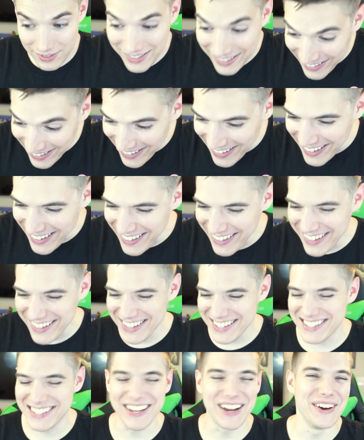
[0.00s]

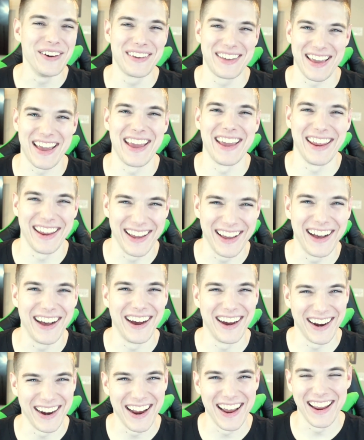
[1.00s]
Yes! Okay.
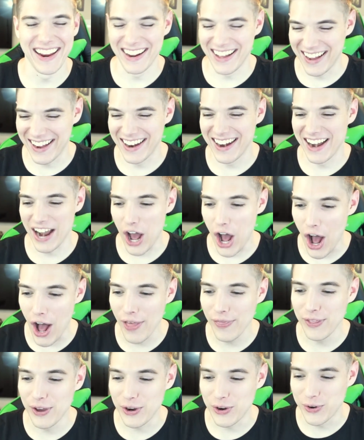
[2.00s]
All right. All right.
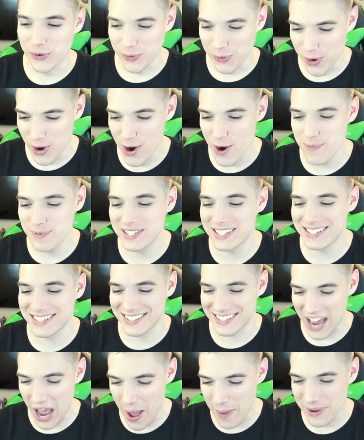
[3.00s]
On the group
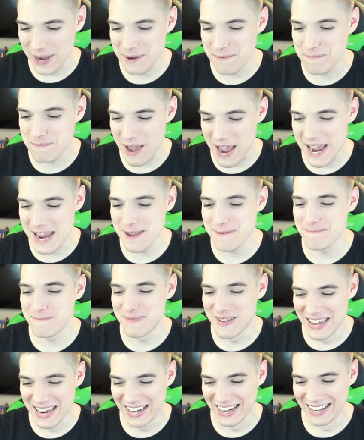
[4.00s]
summon,
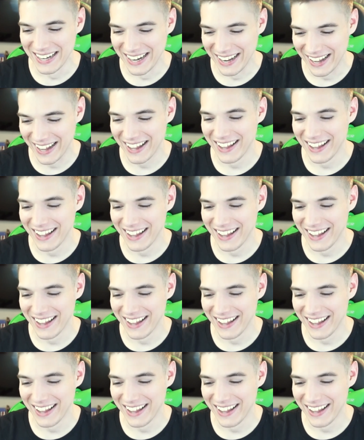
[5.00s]
baby.